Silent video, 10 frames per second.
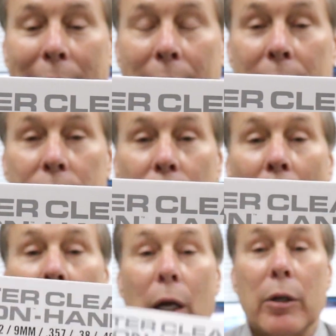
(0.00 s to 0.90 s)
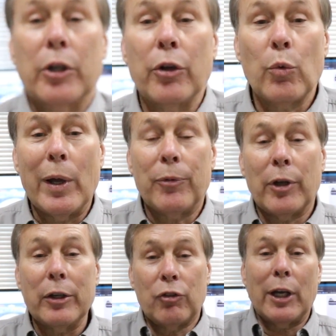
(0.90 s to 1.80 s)
And uh, go to the
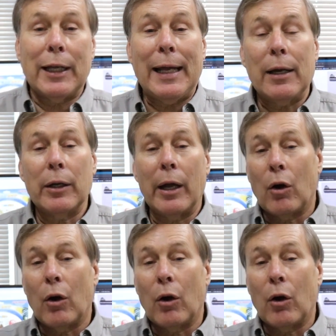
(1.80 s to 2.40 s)
website, check it out.